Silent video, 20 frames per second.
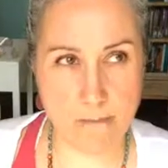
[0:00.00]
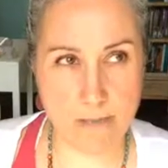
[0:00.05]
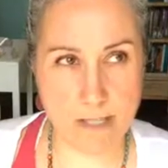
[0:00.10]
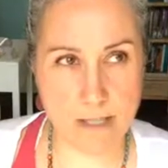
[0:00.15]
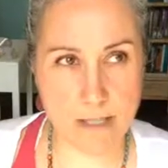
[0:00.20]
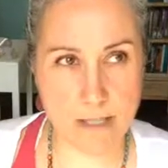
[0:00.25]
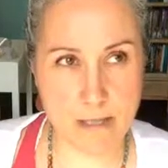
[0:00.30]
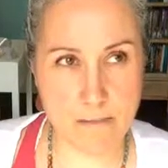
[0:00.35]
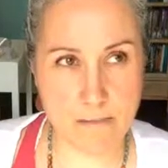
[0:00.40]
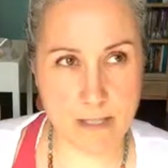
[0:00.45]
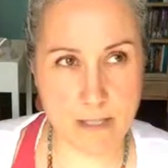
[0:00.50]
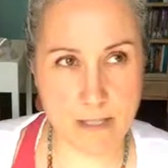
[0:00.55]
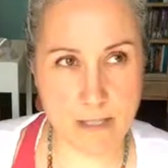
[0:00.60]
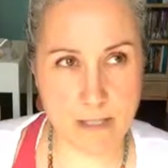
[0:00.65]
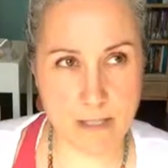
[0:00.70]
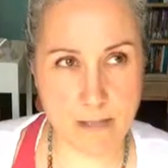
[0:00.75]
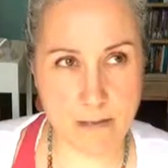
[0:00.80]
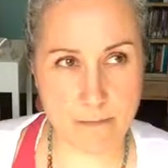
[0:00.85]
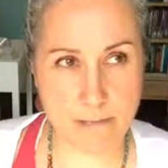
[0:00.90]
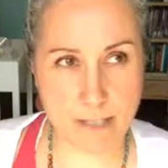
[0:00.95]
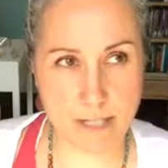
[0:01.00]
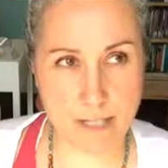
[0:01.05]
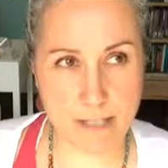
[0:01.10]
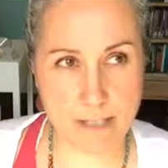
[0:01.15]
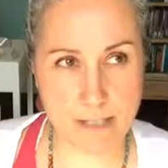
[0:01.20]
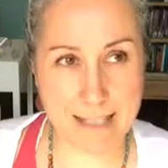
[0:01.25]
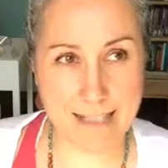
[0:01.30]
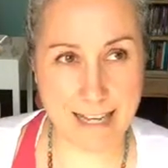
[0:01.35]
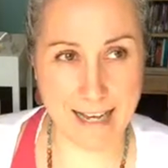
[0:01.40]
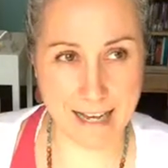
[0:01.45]
It seems a little bit
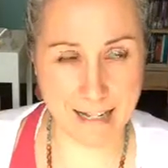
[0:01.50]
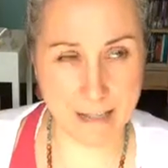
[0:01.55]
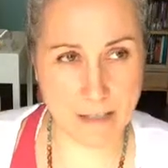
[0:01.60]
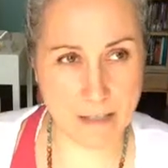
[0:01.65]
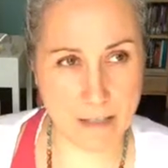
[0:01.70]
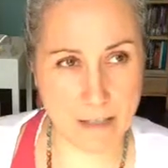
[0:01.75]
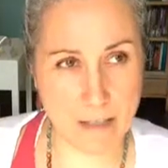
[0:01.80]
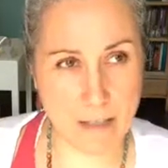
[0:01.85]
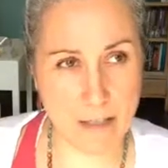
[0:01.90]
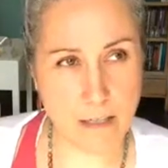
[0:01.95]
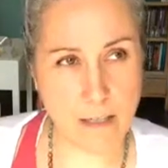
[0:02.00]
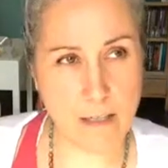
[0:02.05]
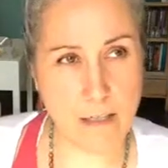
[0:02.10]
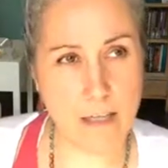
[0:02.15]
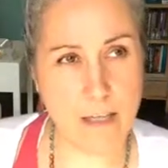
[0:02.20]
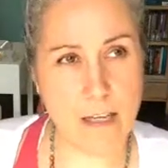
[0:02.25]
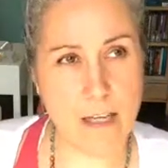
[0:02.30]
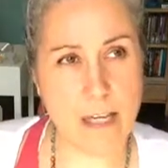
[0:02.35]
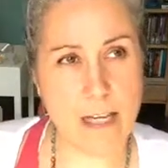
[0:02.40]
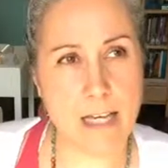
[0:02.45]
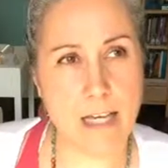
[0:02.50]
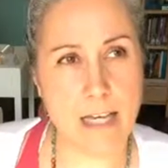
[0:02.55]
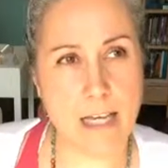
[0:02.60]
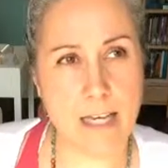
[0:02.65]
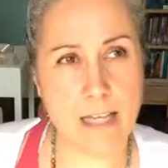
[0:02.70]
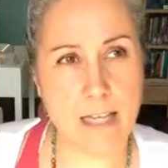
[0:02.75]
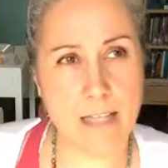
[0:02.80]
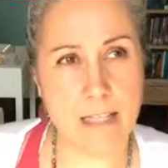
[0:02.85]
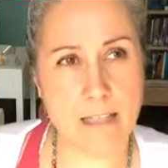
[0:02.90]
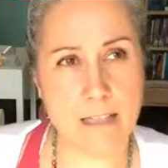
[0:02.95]
sad
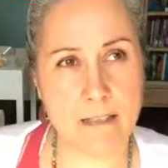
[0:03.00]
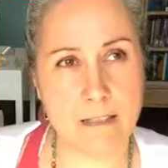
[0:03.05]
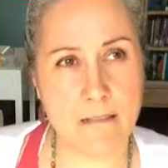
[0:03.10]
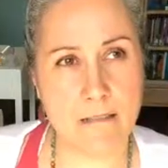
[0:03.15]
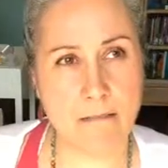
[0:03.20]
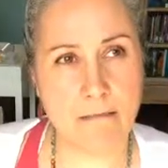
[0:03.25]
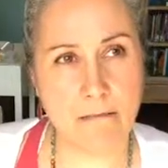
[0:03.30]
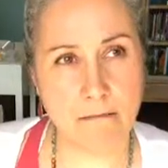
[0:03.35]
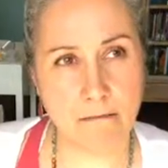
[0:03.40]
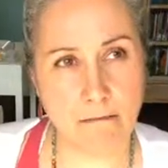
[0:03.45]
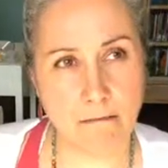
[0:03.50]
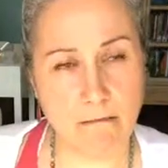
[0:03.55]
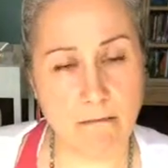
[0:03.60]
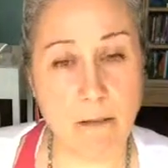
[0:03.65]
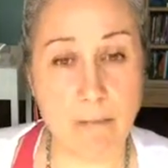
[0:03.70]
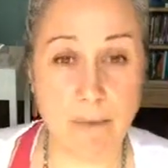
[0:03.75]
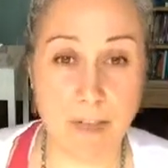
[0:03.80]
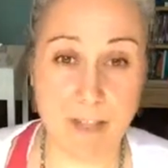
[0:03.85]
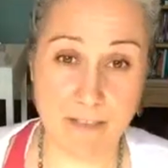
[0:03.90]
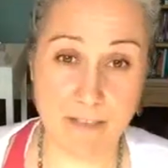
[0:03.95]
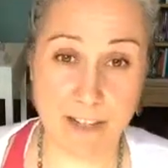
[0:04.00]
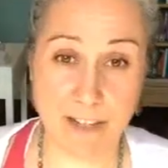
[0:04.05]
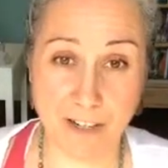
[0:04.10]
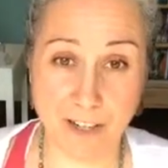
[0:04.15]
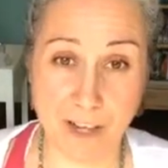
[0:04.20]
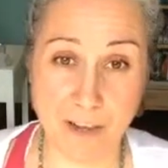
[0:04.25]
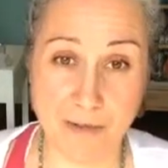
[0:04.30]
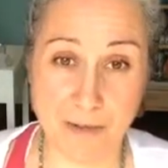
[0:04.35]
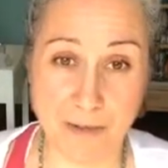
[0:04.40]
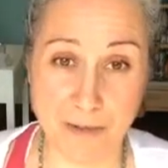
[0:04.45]
and a bit of an
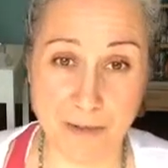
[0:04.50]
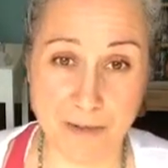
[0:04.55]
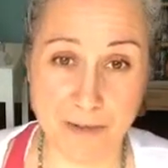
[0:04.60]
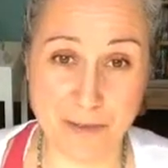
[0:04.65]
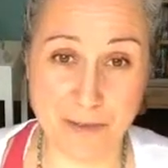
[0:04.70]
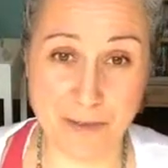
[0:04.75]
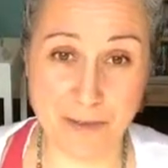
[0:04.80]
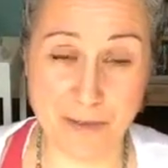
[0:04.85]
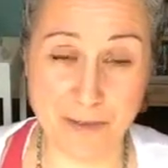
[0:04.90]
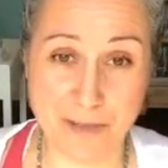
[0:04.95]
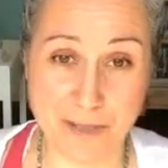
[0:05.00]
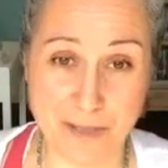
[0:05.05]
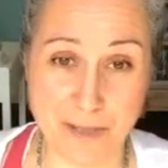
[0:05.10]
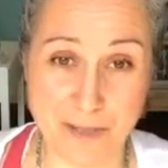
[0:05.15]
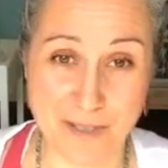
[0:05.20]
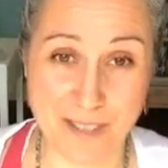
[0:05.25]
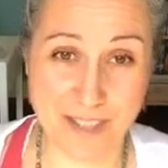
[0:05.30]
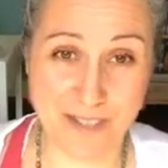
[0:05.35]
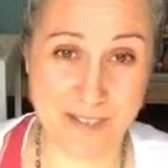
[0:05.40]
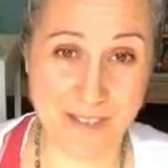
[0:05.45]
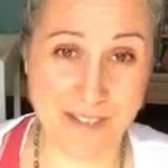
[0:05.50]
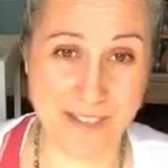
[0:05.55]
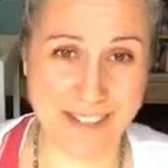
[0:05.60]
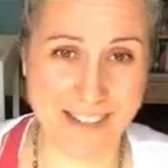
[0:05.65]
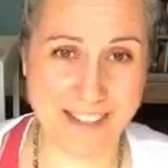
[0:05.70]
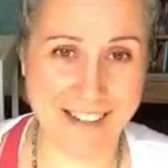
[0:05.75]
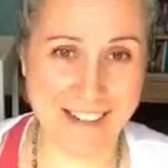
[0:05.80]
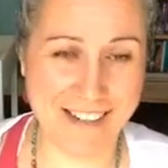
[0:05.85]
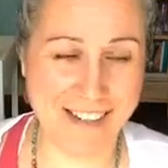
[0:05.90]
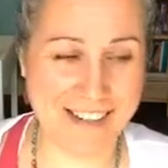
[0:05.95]
uncomfortable truth too, even though you
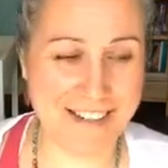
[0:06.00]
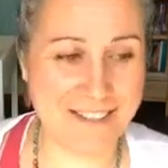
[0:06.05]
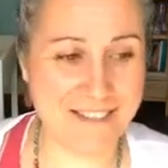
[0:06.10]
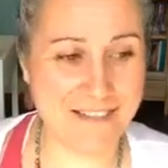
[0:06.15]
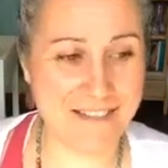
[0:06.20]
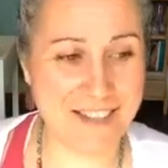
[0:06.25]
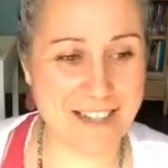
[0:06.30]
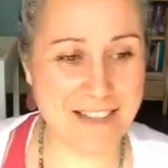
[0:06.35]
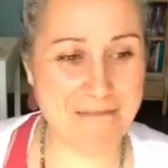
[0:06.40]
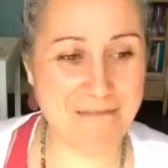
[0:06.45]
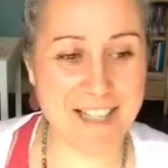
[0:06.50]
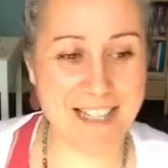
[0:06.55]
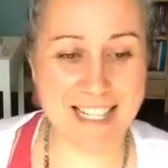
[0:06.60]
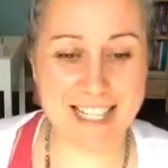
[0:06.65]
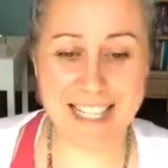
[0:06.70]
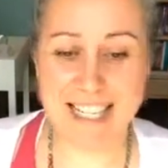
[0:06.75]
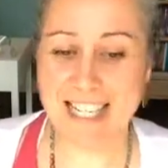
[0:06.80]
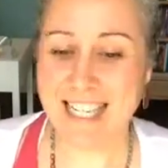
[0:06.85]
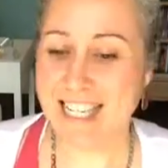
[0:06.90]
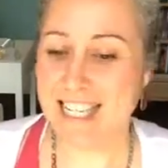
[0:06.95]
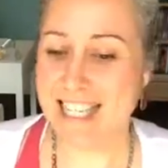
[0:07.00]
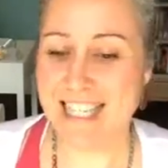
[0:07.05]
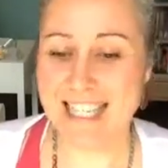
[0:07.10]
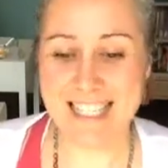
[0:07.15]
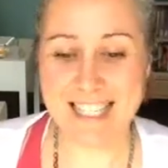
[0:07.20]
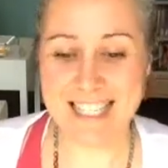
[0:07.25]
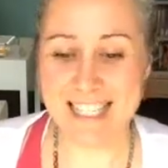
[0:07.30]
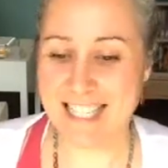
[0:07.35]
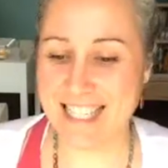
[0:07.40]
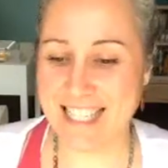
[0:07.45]
didn't ask for it, but
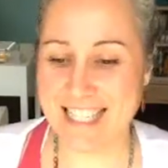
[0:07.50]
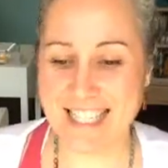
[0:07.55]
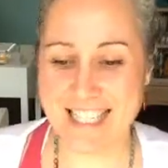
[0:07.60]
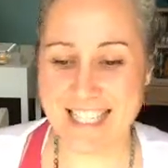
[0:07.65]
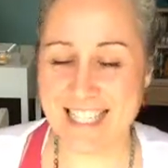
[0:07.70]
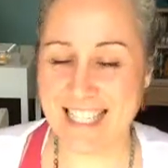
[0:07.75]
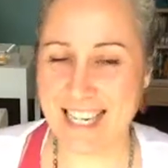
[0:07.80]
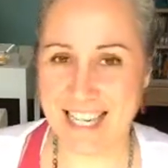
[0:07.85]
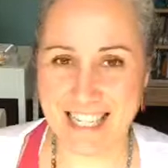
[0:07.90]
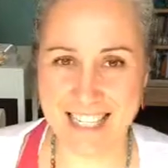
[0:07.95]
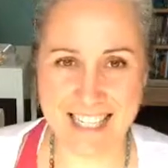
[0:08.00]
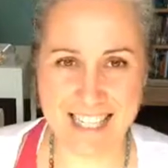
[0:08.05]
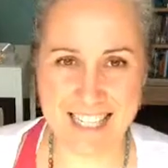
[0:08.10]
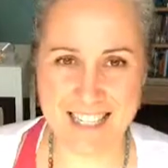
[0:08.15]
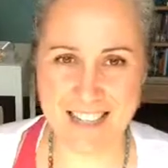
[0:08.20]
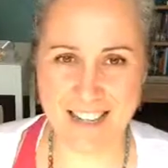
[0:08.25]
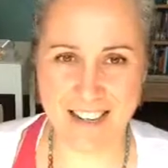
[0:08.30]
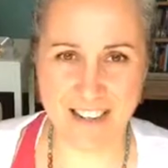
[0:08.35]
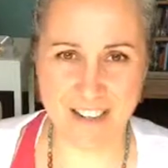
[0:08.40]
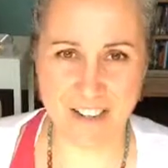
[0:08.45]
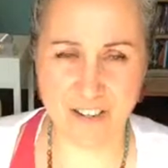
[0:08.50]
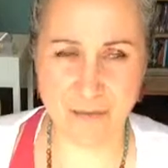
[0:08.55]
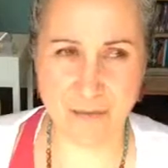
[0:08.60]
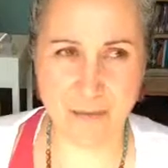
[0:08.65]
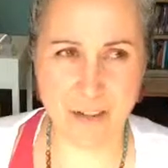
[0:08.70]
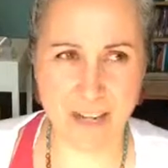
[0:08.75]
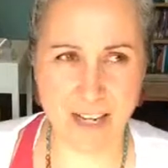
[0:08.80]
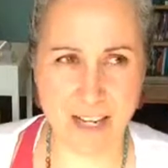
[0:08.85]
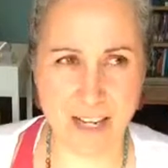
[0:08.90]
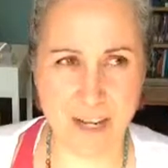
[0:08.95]
it's done. It's not going to
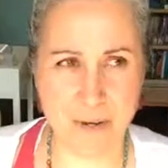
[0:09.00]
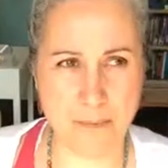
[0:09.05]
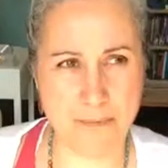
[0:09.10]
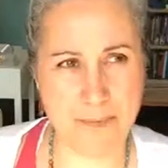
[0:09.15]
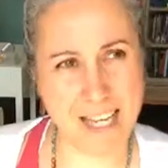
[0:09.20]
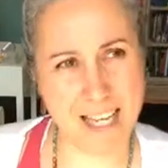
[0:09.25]
work out.